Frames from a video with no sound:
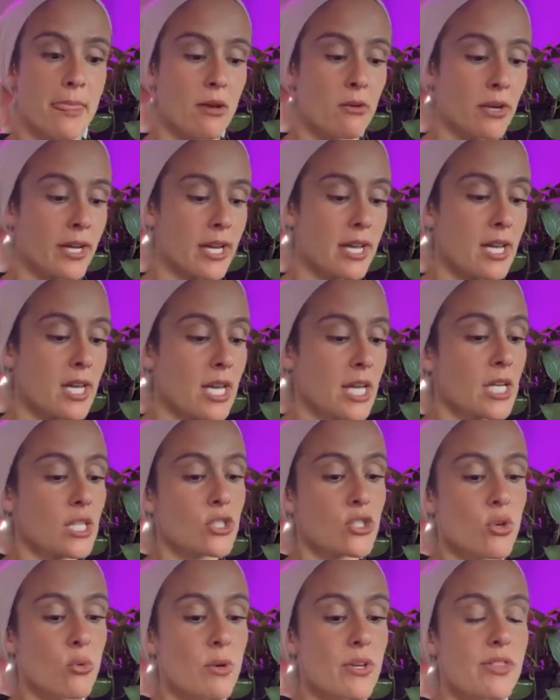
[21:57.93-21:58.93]
Okay,
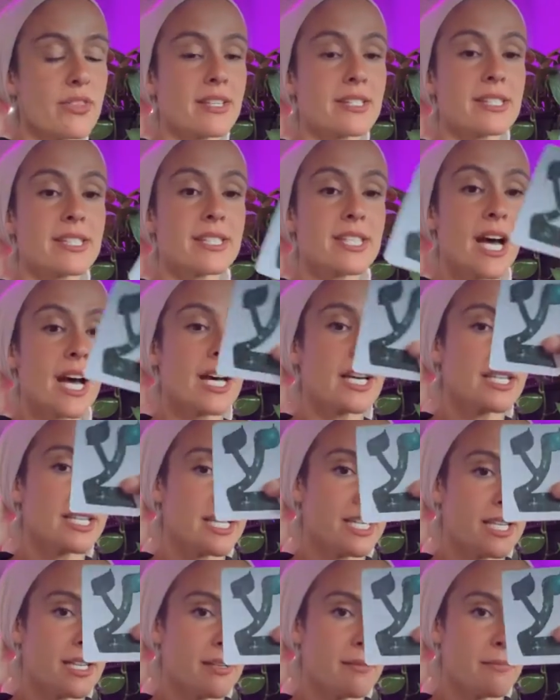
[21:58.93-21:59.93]
so with the
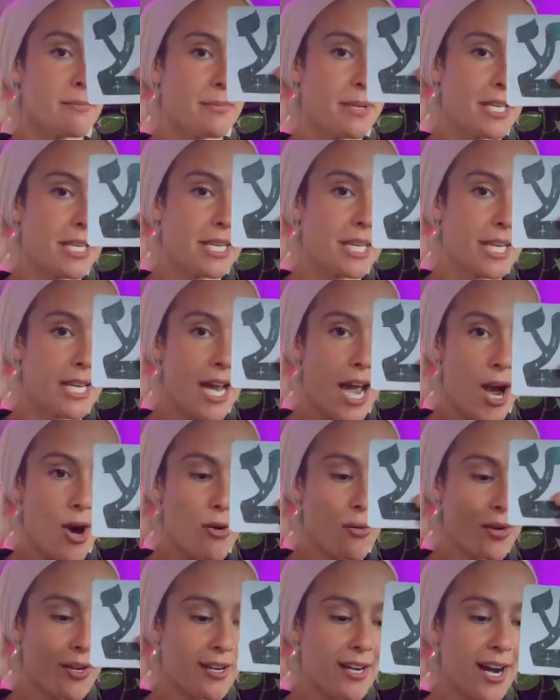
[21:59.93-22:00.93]
tzadi being
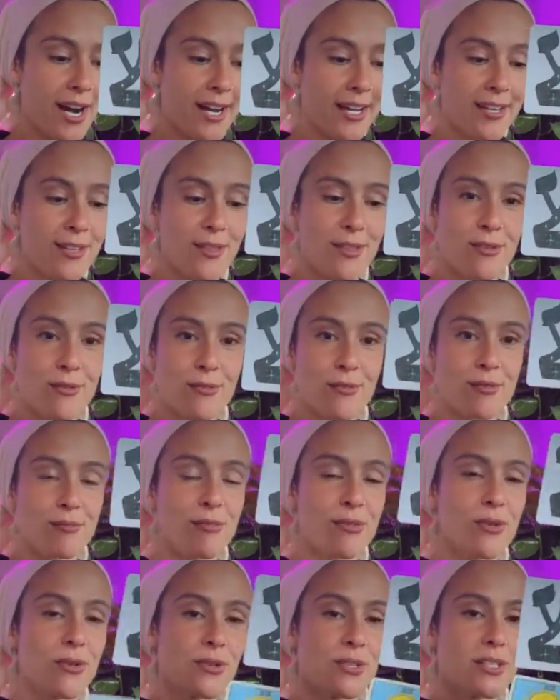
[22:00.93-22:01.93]
our guide through the
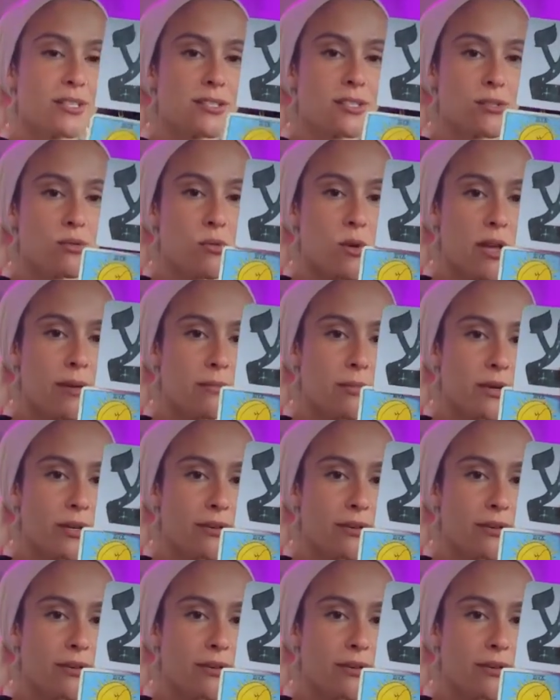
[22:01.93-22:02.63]
moon, it's quite